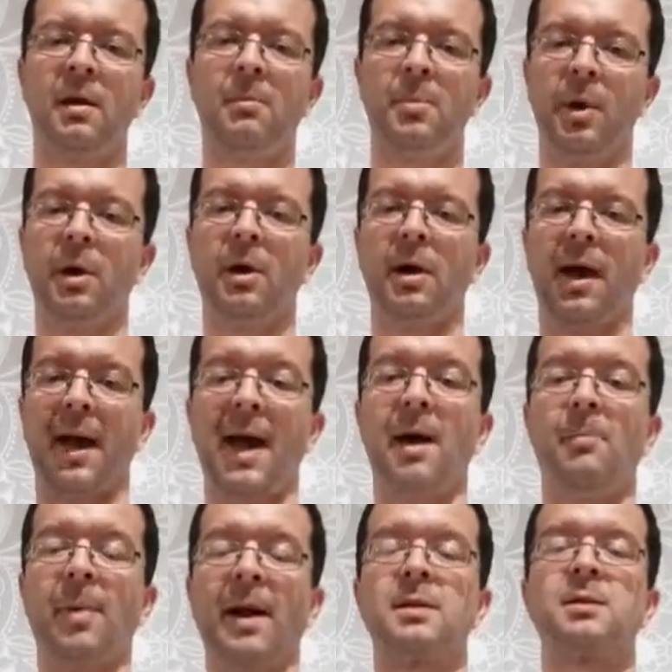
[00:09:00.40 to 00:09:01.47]
but
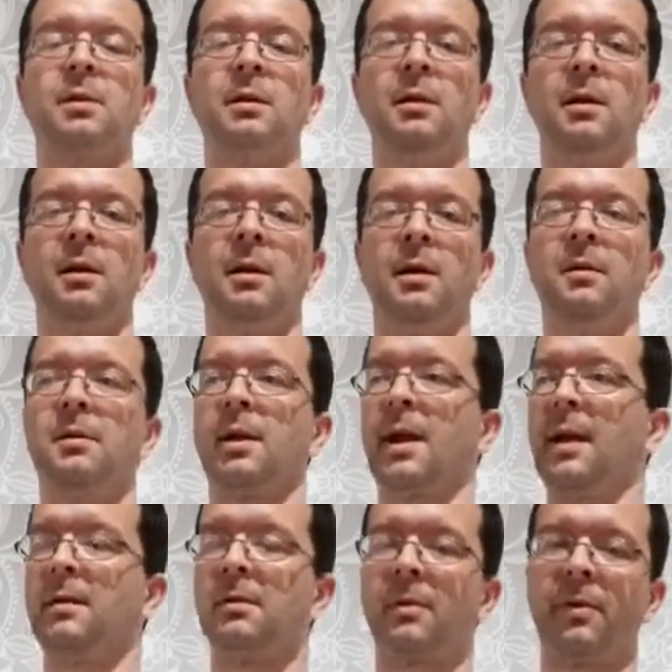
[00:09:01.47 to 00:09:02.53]
our battle is
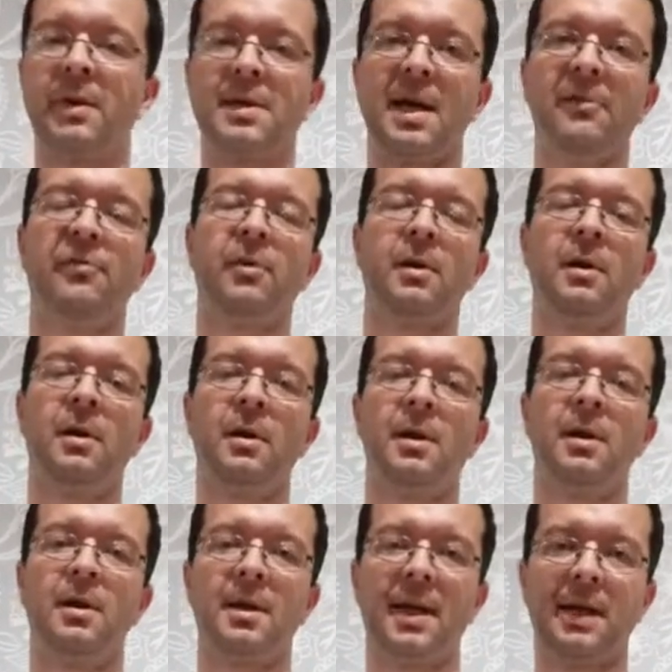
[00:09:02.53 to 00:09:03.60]
against the devil
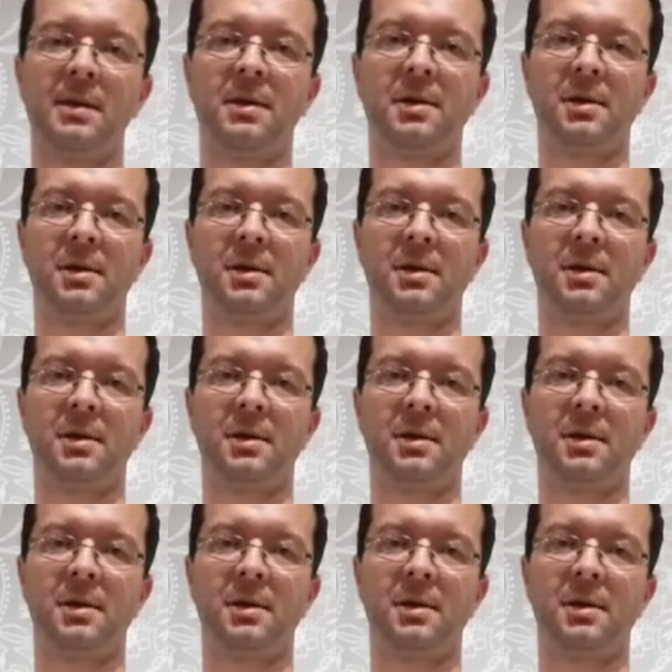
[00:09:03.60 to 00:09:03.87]
and against